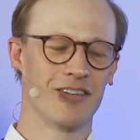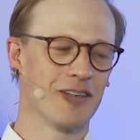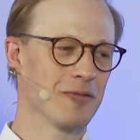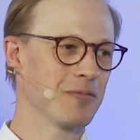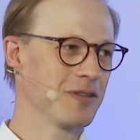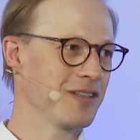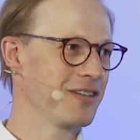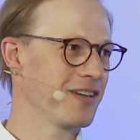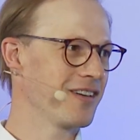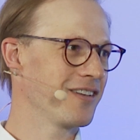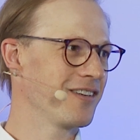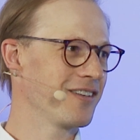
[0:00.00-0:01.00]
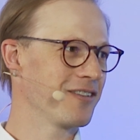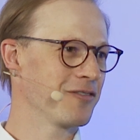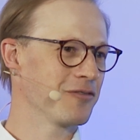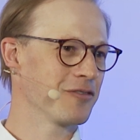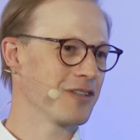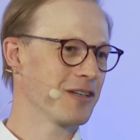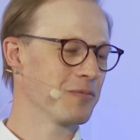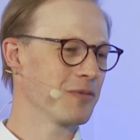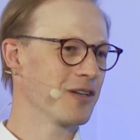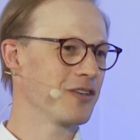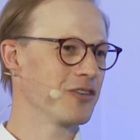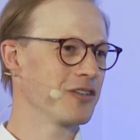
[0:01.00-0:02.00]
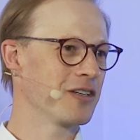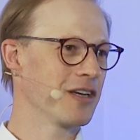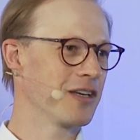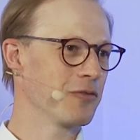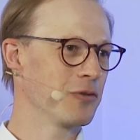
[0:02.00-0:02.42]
company for that matter,